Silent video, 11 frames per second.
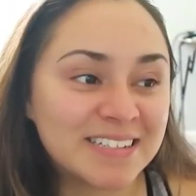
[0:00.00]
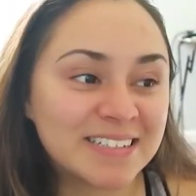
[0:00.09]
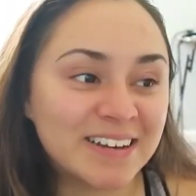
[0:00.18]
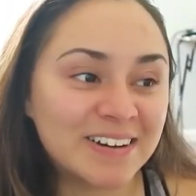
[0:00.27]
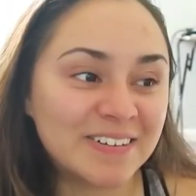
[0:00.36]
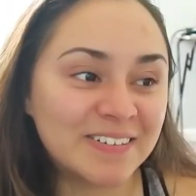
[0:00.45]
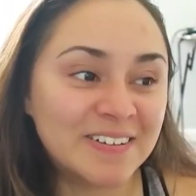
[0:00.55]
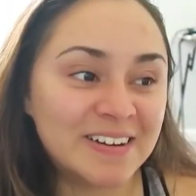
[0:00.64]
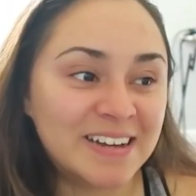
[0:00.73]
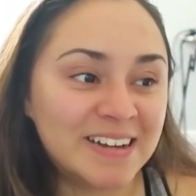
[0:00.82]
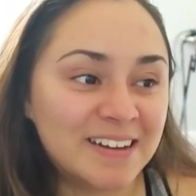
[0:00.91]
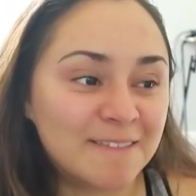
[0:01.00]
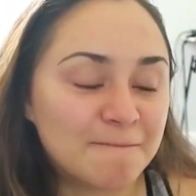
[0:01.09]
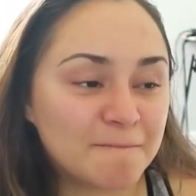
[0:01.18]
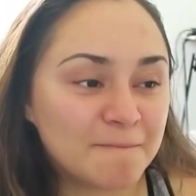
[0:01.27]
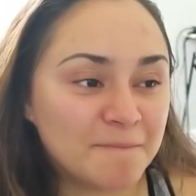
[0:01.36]
So
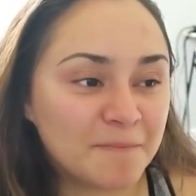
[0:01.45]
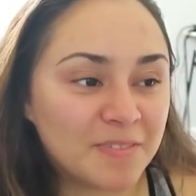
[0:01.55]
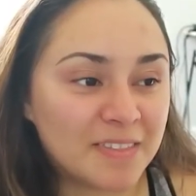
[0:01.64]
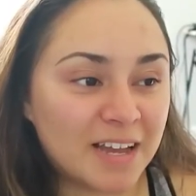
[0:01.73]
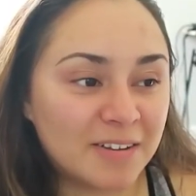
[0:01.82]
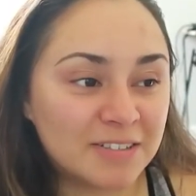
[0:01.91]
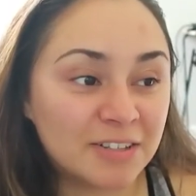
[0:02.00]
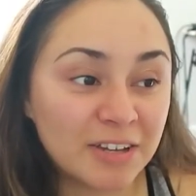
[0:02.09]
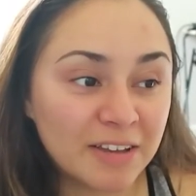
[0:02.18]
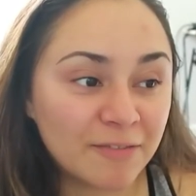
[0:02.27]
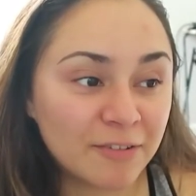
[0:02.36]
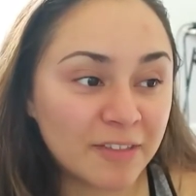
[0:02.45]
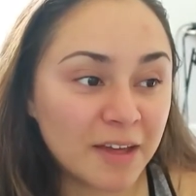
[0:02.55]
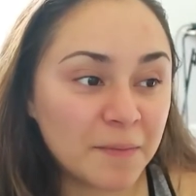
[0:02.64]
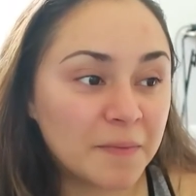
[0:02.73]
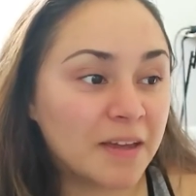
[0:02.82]
I was looking for
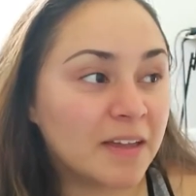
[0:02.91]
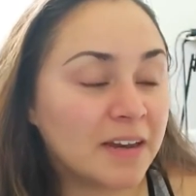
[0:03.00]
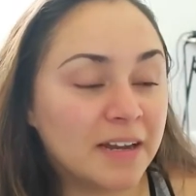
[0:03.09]
them and I